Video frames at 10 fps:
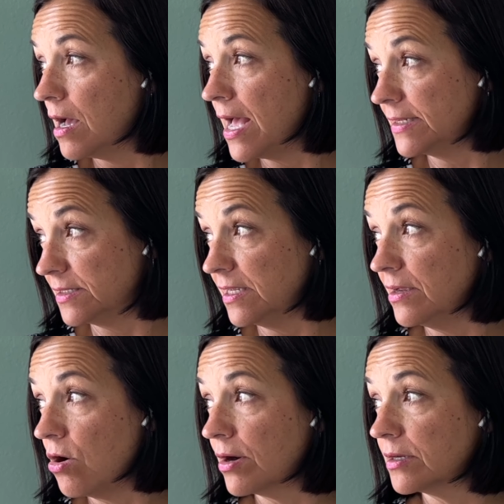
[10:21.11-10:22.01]
as
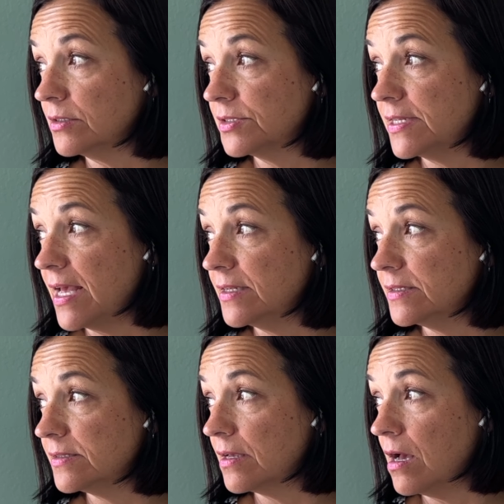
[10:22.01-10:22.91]
the article
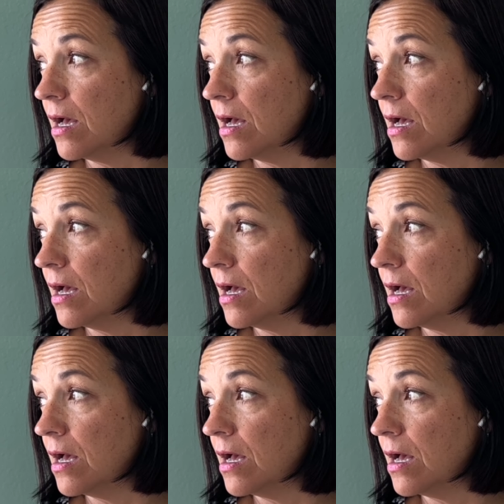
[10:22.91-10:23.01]
says,